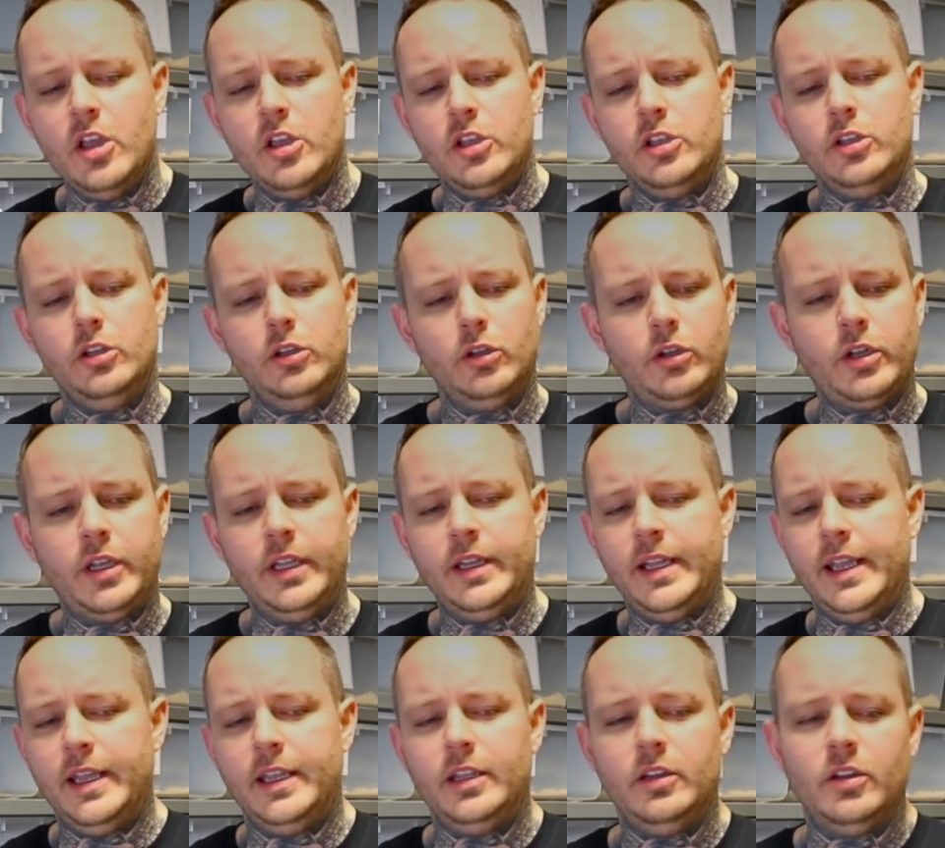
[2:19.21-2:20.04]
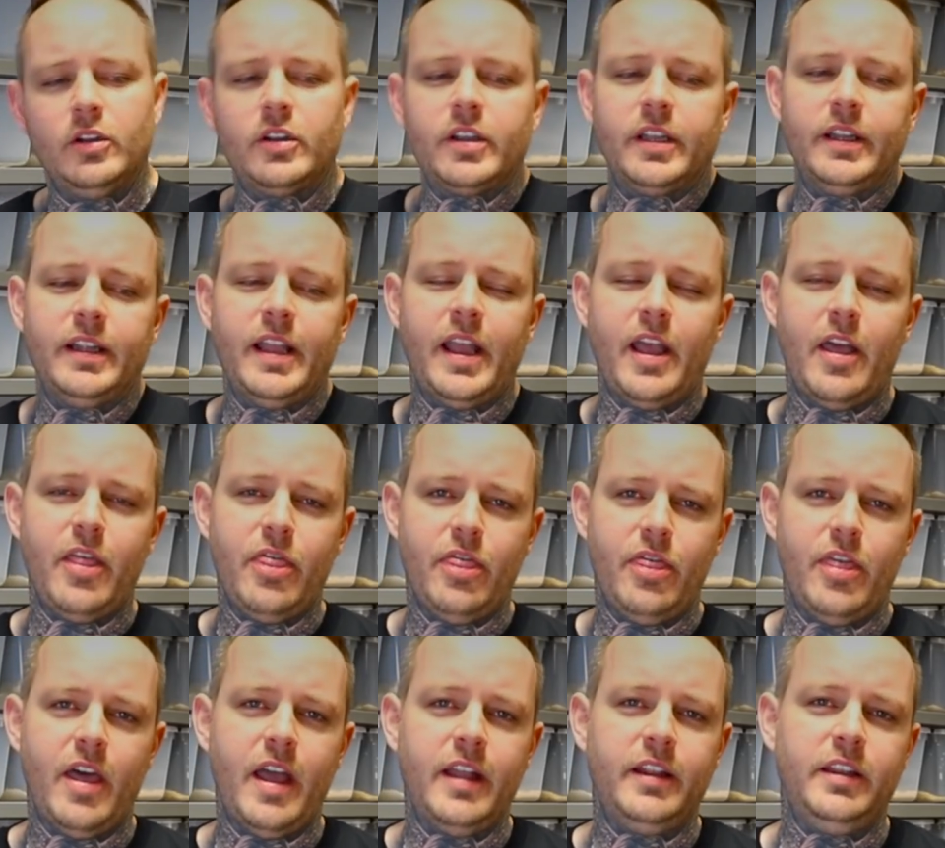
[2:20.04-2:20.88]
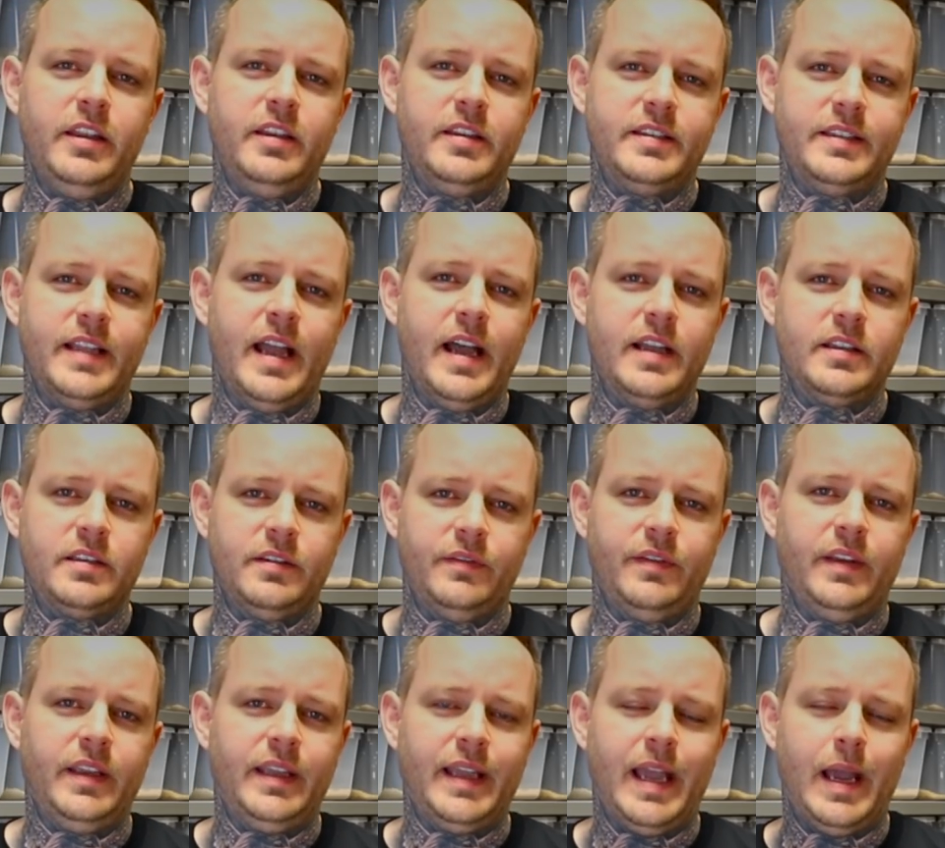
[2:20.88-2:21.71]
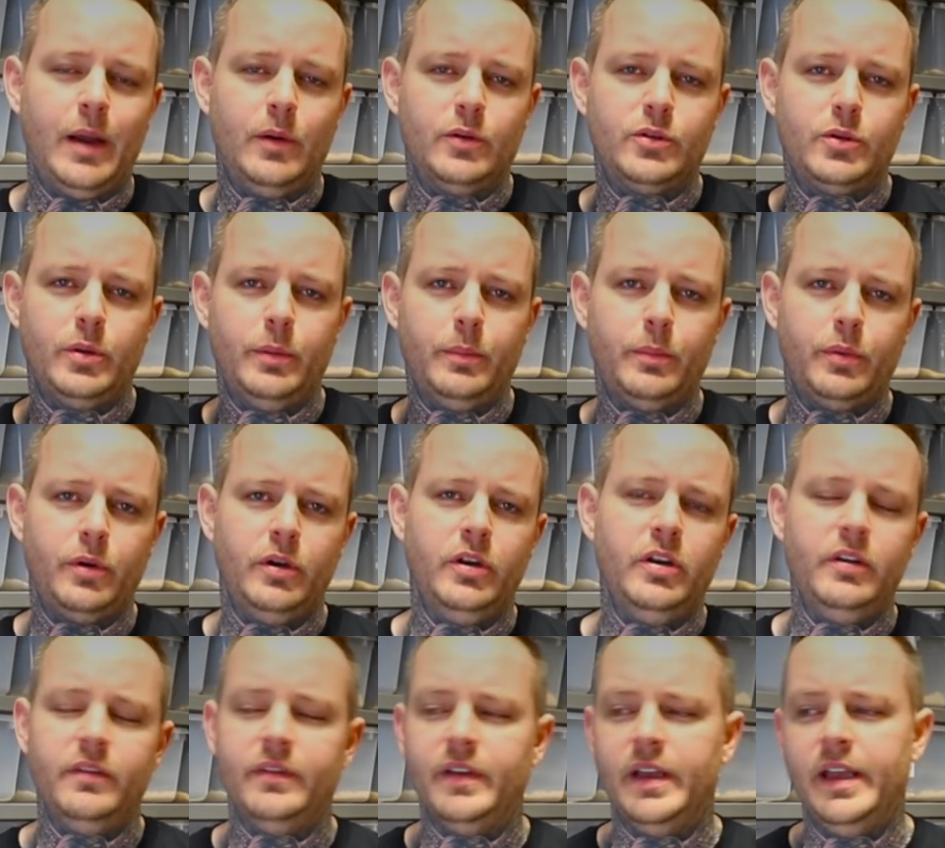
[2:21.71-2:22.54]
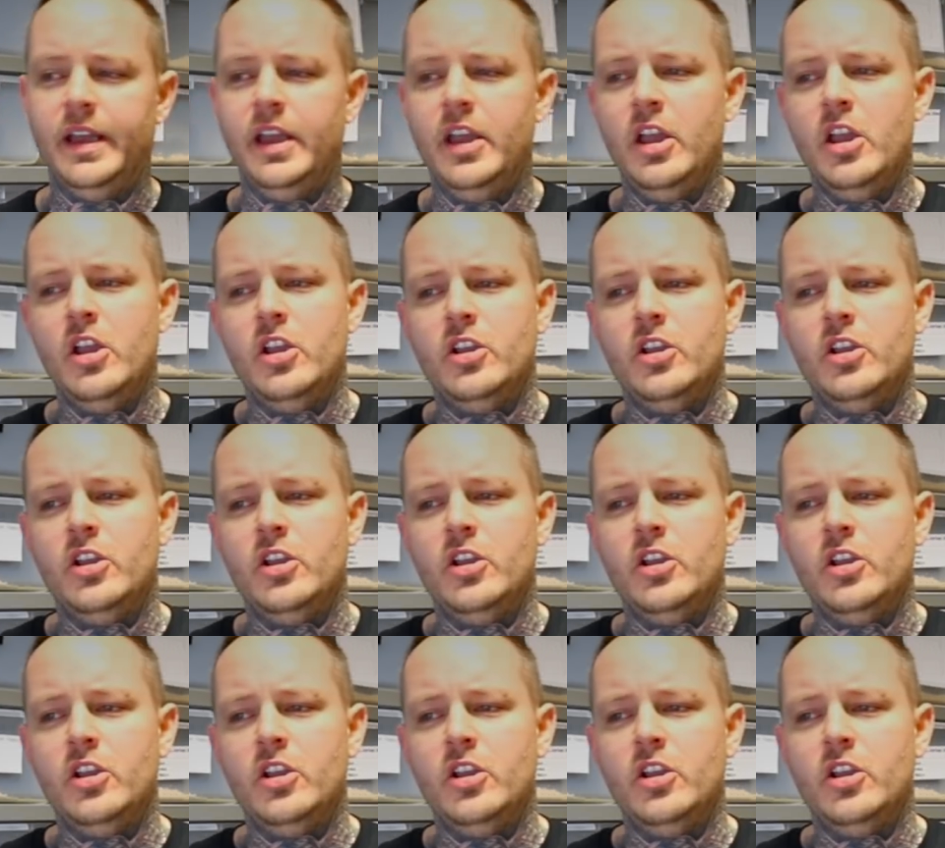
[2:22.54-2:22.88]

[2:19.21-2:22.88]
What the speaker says: You're looking at it, and then you start to think how to improve it.